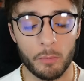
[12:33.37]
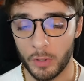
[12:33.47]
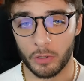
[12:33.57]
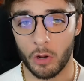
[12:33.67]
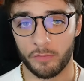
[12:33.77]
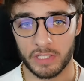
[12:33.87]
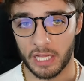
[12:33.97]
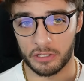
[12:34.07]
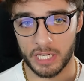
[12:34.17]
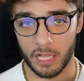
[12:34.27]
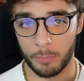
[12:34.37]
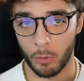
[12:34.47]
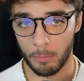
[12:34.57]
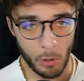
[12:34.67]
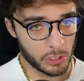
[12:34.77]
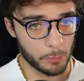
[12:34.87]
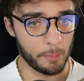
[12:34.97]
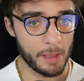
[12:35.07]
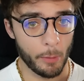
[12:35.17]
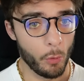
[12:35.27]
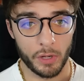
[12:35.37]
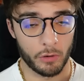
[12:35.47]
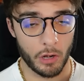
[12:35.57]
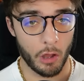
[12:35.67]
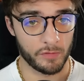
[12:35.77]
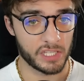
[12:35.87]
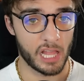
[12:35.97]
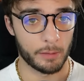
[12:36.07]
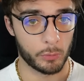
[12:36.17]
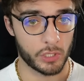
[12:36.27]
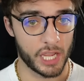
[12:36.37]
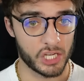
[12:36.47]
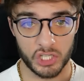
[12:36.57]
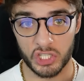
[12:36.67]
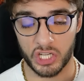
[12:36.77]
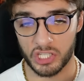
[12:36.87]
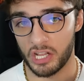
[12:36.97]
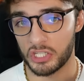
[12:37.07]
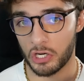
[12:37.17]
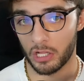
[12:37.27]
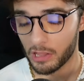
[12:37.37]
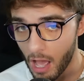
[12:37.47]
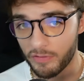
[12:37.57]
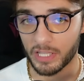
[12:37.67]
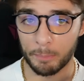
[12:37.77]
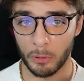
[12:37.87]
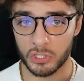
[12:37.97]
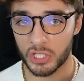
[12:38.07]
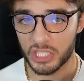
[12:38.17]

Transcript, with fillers: We don't know if he's allowed to teleport multiple people. We don't know if his teleportation is contingent on loving the person he's